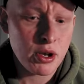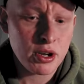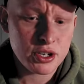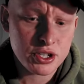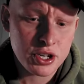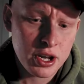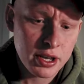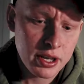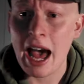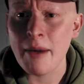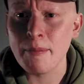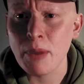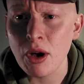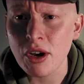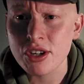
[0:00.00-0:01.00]
Bershka,
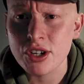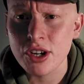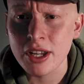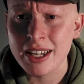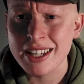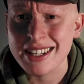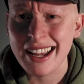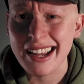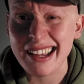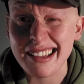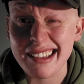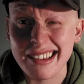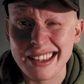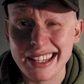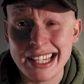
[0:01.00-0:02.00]
and Bershka is
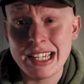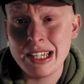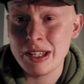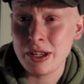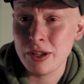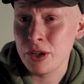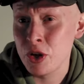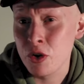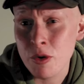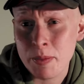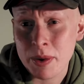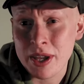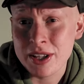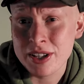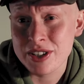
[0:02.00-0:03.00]
like the
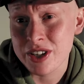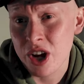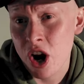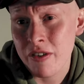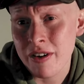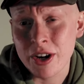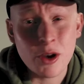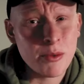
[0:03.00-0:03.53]
European Zara.